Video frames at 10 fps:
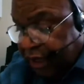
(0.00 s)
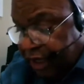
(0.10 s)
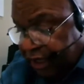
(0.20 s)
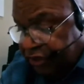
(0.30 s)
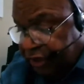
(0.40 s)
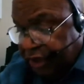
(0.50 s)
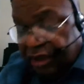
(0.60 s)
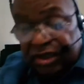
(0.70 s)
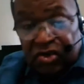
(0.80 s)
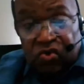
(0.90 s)
is
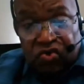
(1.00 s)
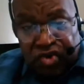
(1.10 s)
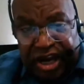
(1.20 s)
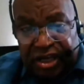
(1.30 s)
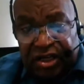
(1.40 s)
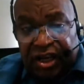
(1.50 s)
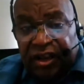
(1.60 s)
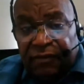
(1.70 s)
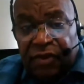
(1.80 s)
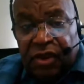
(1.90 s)

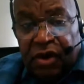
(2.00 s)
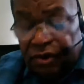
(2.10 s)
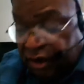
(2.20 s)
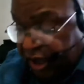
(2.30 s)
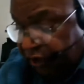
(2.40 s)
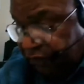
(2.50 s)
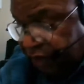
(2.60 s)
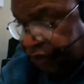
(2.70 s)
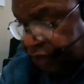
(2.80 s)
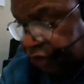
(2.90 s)
directly on
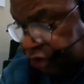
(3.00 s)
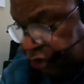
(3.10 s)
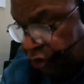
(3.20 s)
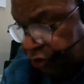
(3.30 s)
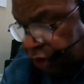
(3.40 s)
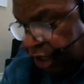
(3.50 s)
David's shoulder.